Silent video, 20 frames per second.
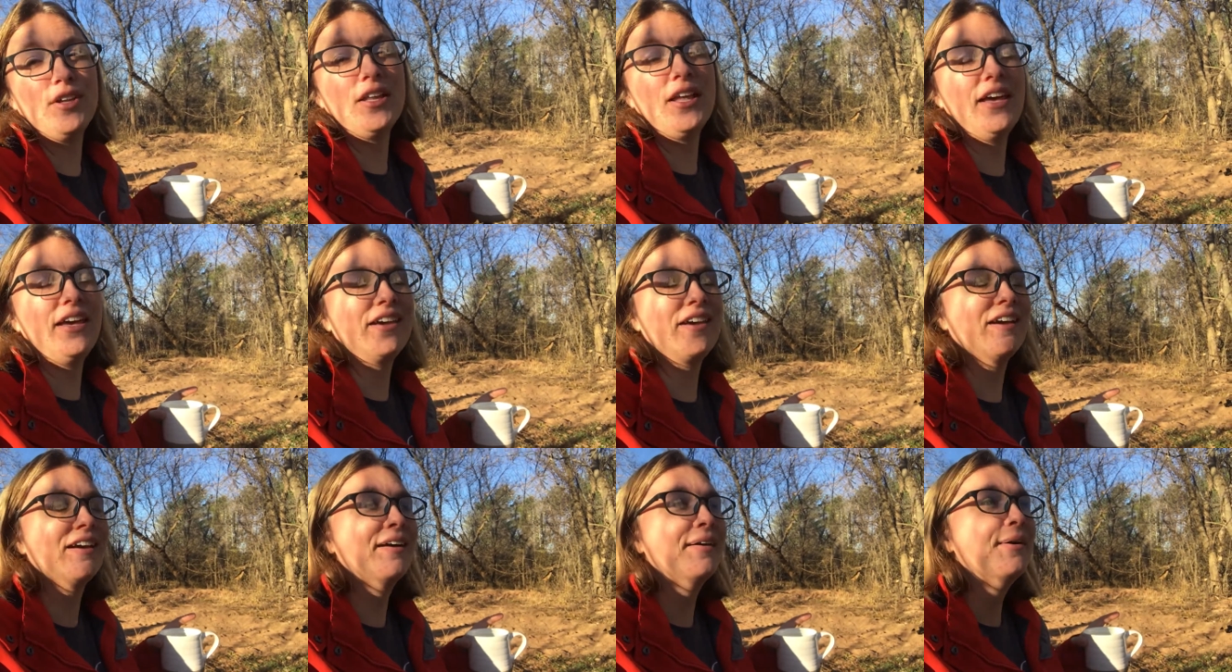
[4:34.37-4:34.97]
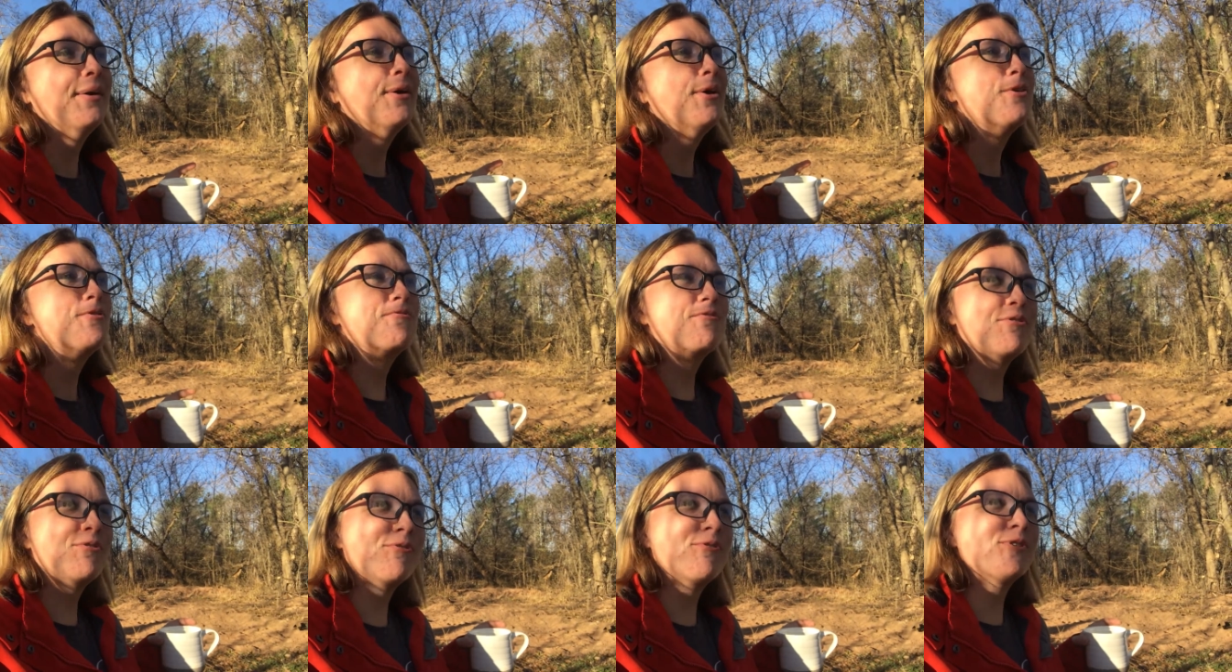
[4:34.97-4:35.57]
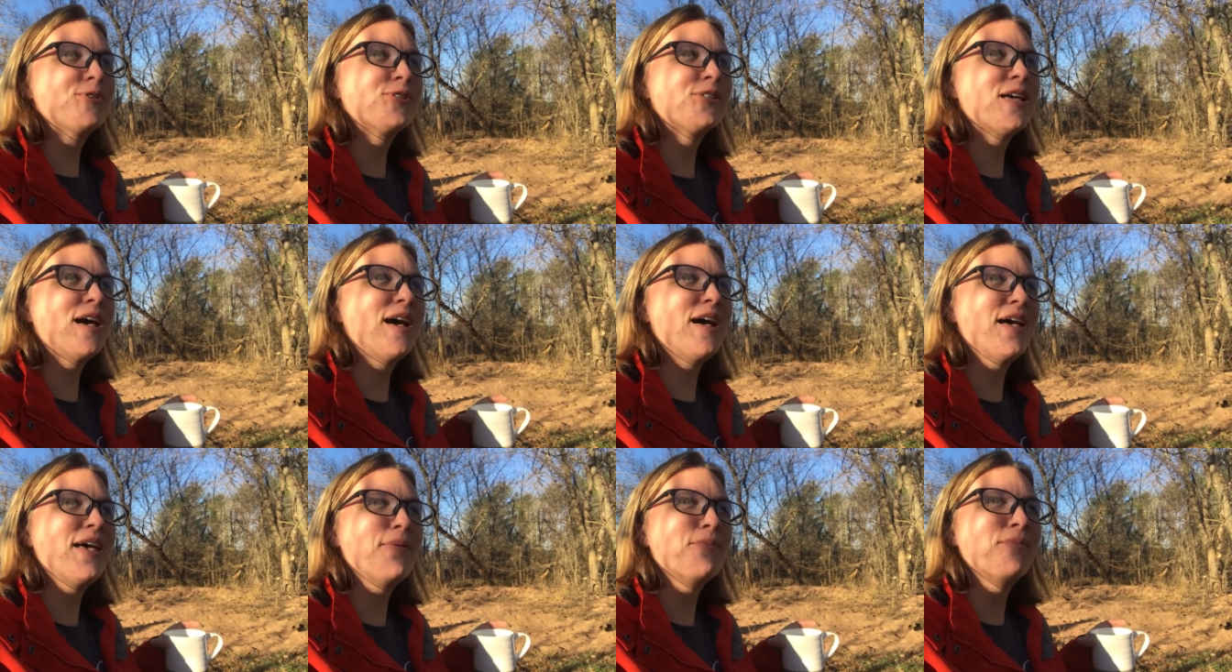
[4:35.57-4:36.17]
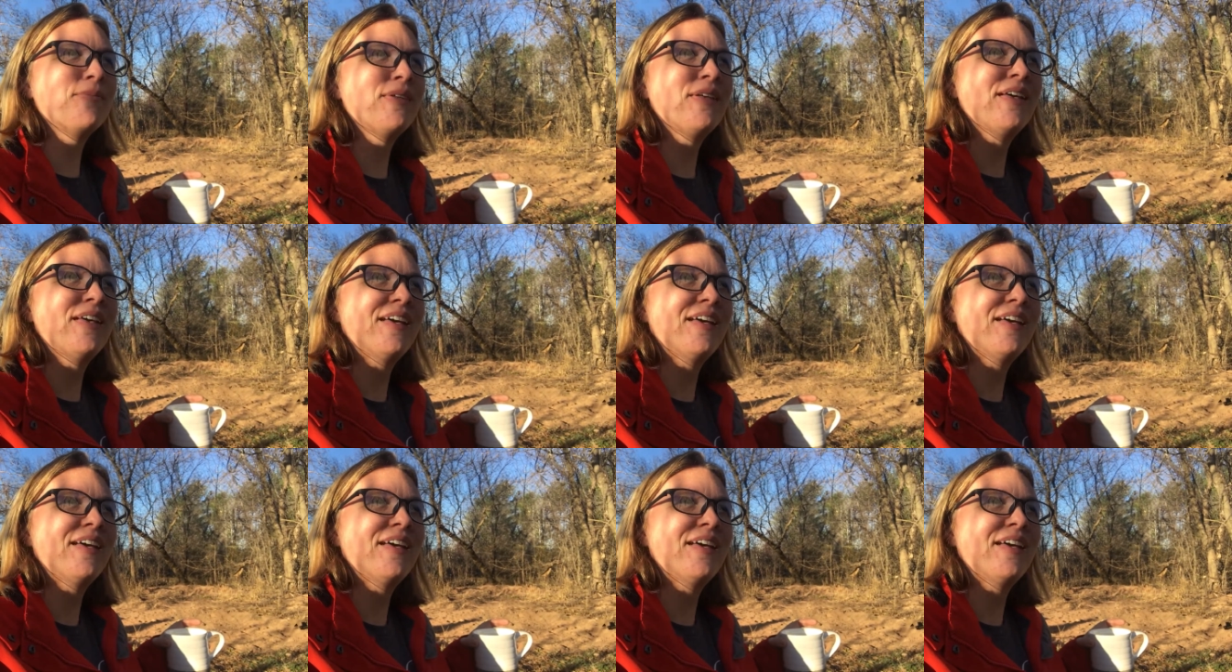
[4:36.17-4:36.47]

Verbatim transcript: like for the first time